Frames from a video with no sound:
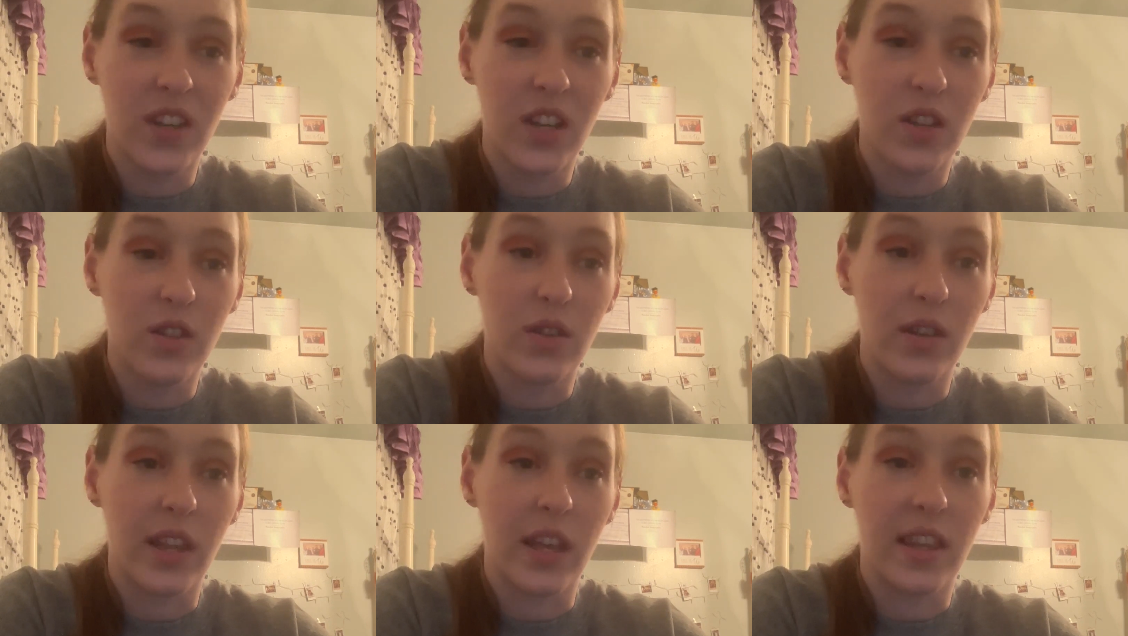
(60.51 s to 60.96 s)

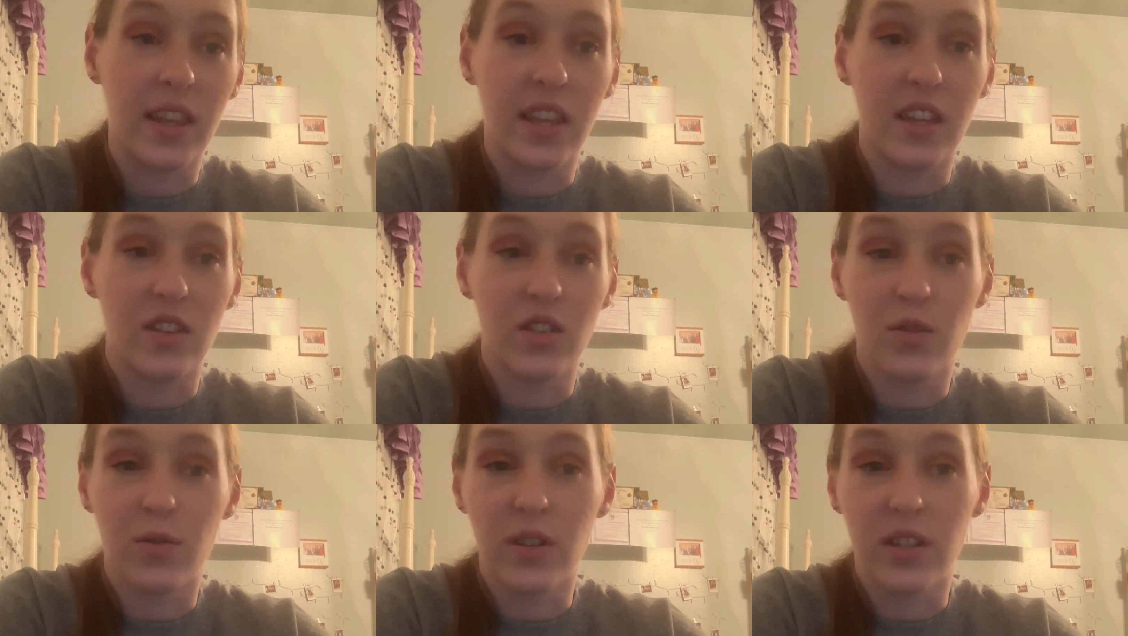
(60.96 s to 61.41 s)
so that
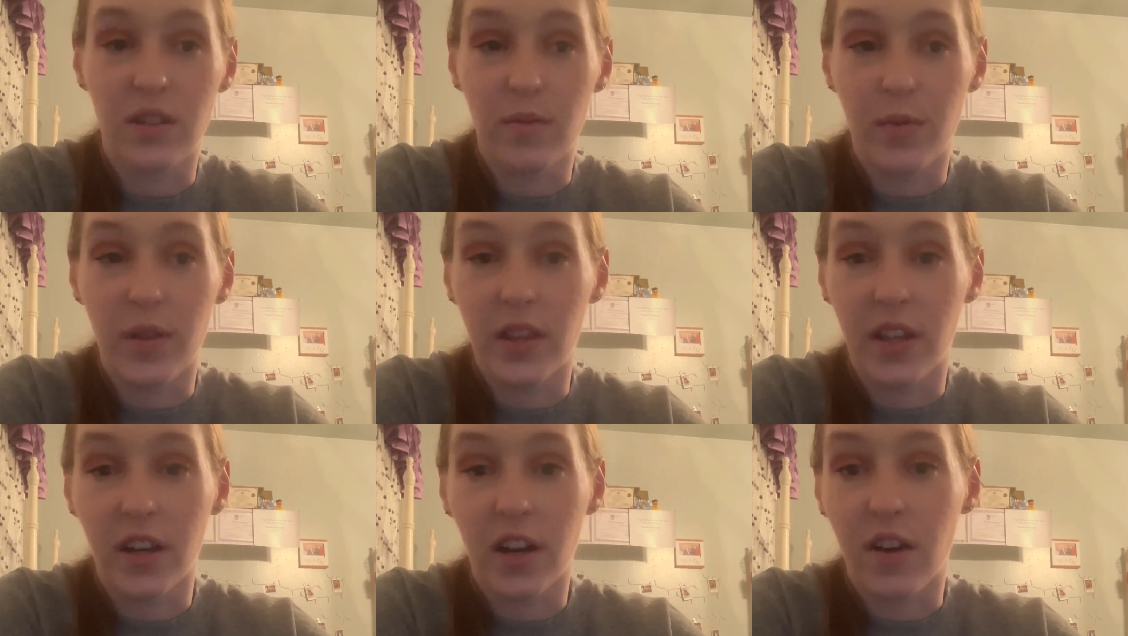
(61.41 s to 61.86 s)
led to a dip
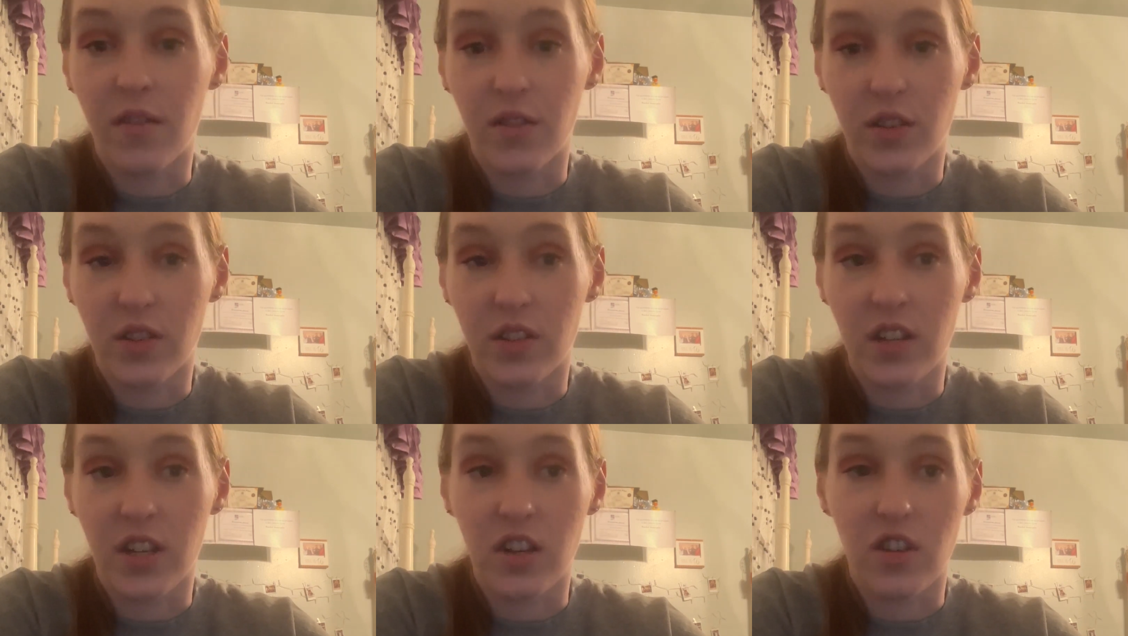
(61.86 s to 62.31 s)
in the
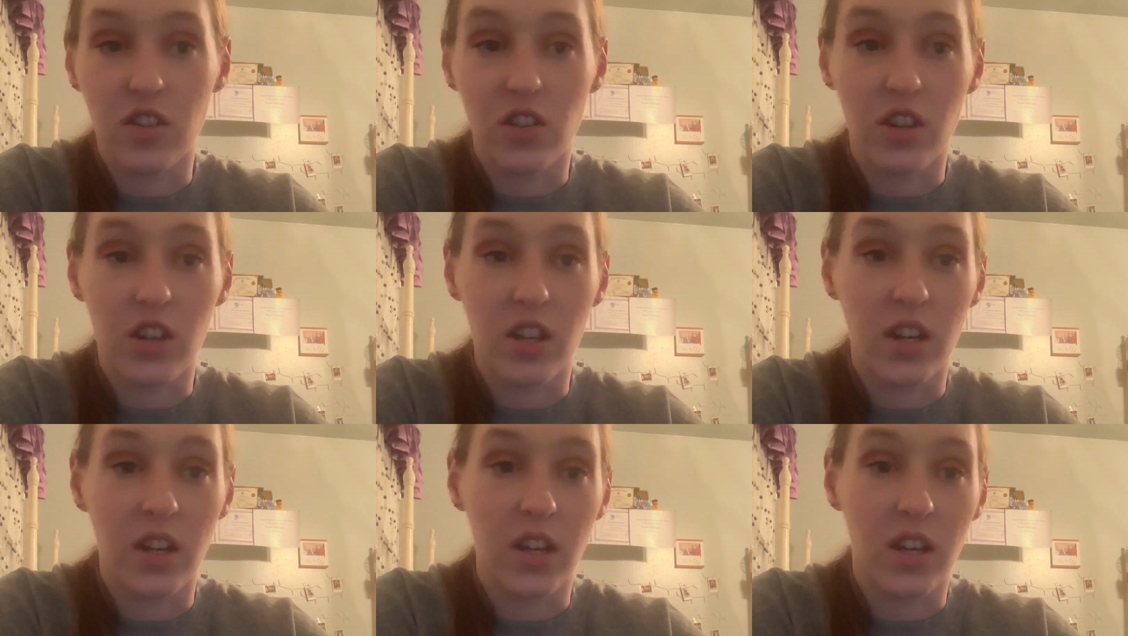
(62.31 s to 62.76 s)

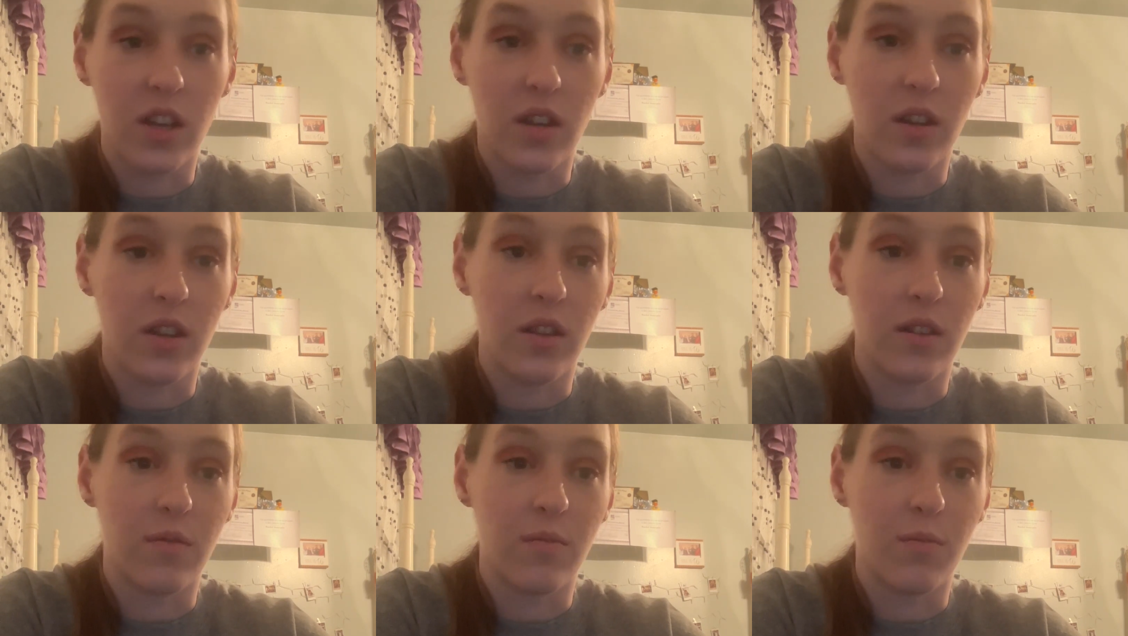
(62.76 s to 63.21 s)
conversation
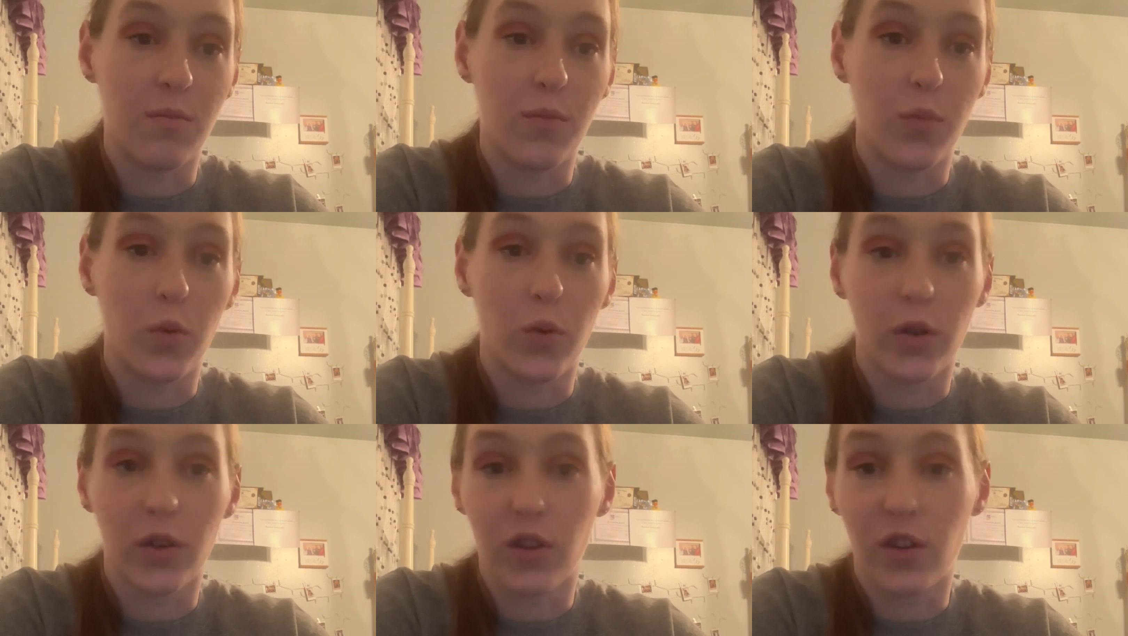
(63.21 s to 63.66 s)
and
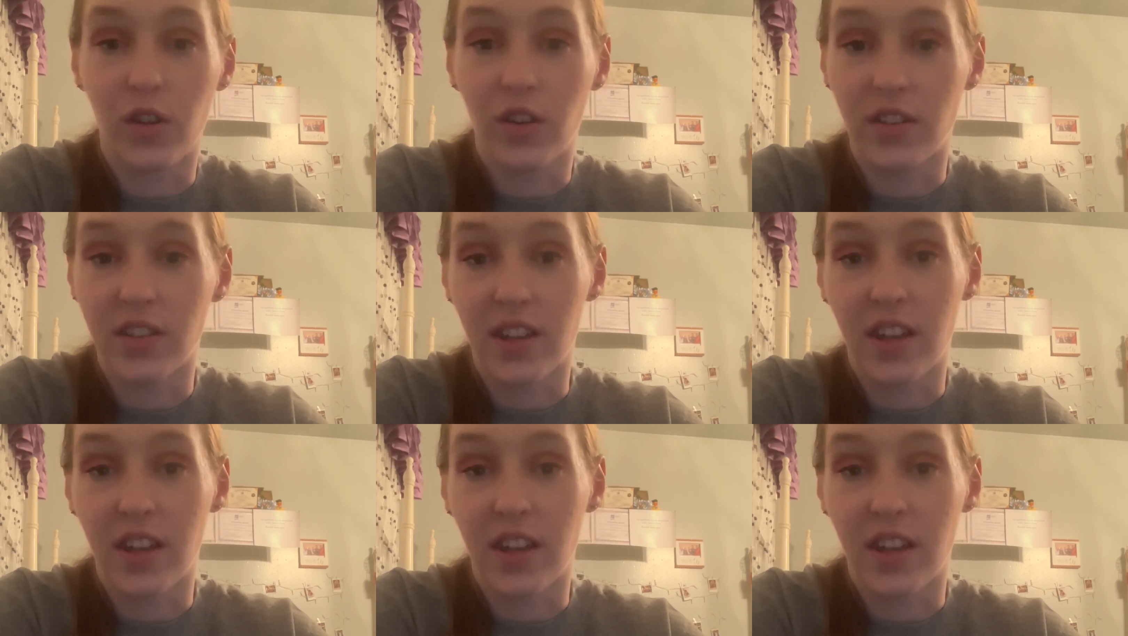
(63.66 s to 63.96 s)
bored looks